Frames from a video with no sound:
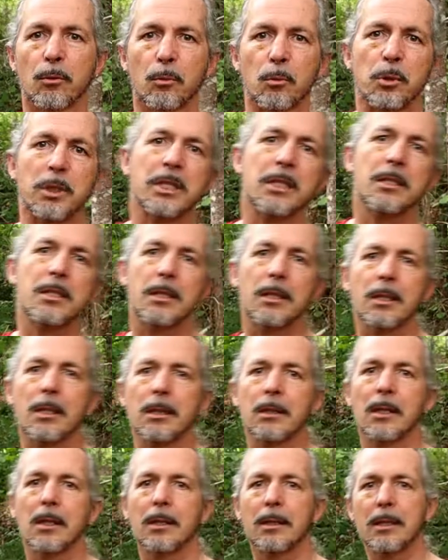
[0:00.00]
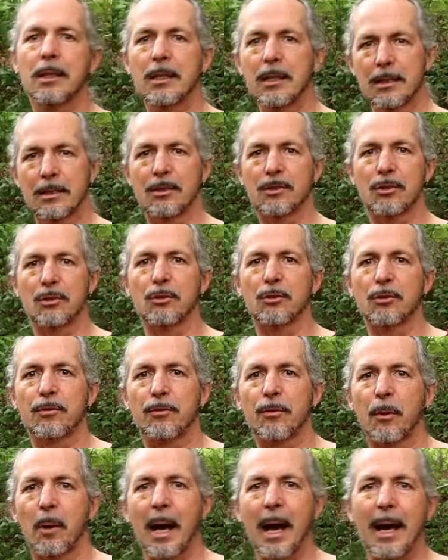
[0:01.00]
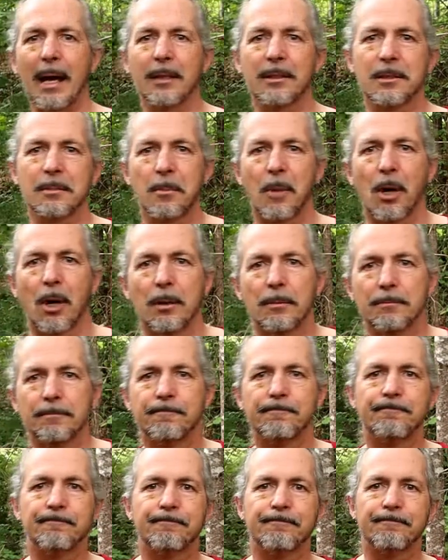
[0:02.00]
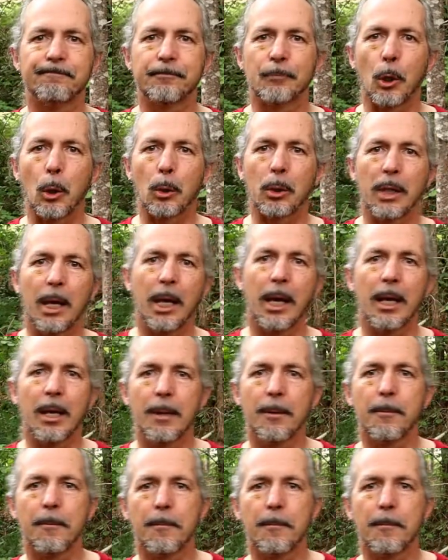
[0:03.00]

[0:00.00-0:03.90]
wheezing and is used for asthma. Okay?